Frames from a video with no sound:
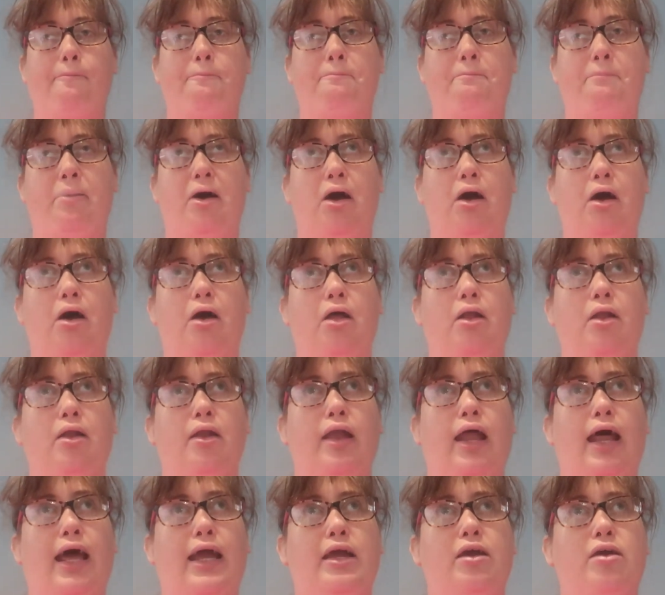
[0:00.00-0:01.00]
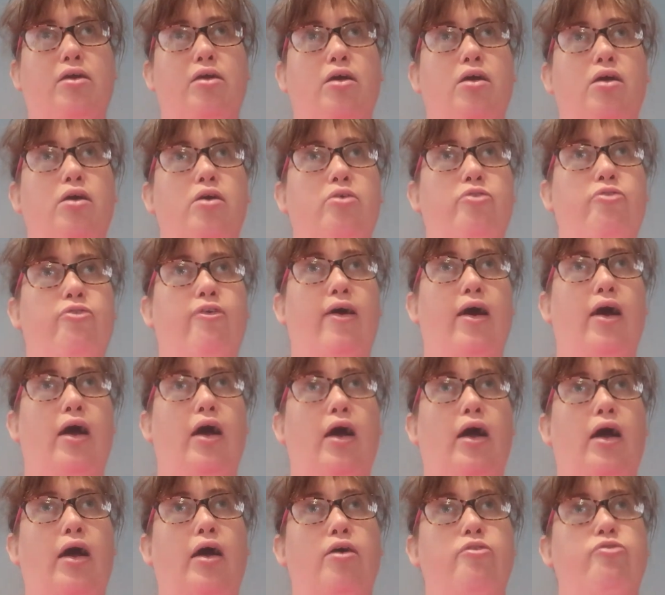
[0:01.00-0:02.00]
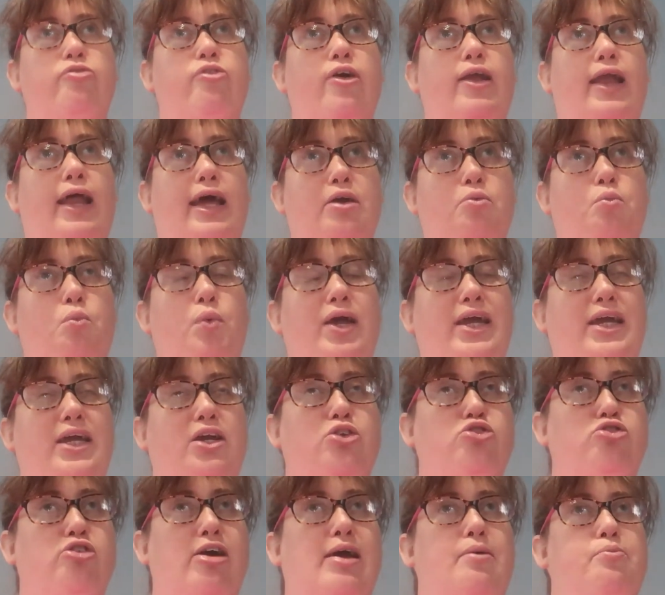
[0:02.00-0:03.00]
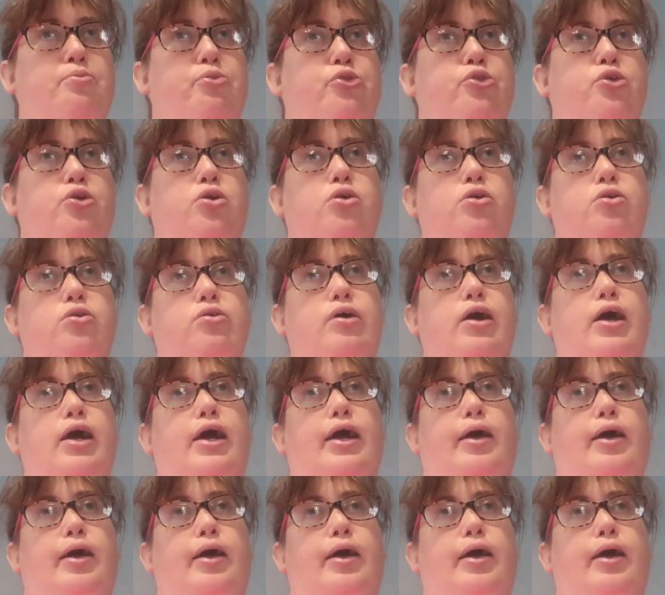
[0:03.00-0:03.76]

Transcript: But like for like week trips or